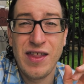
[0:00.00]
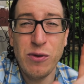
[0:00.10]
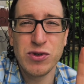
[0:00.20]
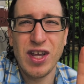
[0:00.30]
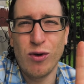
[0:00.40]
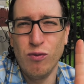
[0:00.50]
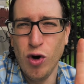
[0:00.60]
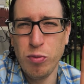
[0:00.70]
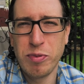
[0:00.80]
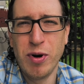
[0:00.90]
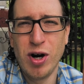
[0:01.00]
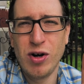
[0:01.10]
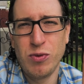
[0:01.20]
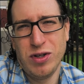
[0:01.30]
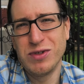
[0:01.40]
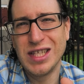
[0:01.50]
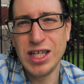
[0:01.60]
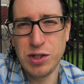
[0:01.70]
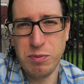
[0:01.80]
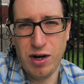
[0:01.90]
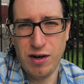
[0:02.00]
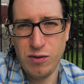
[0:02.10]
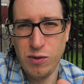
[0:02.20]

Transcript: That was like rope burn, well it was leash burn.